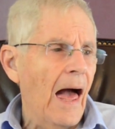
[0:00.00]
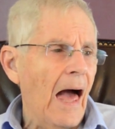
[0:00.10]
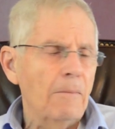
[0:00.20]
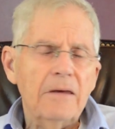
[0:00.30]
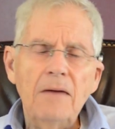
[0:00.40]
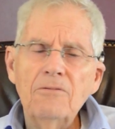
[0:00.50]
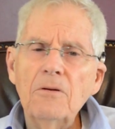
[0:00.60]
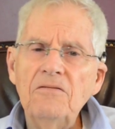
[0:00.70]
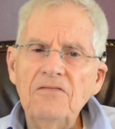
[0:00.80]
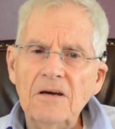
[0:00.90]
I became
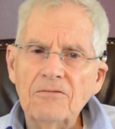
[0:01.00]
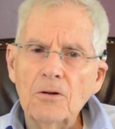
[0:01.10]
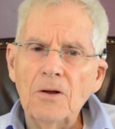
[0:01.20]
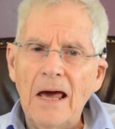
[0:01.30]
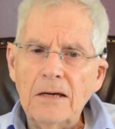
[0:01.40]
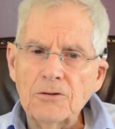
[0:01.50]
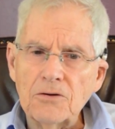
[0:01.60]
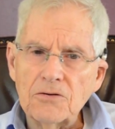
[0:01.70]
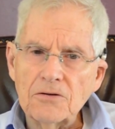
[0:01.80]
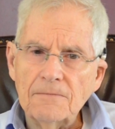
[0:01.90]
very fearful and
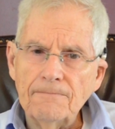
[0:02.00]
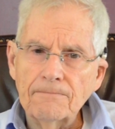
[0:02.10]
anxious.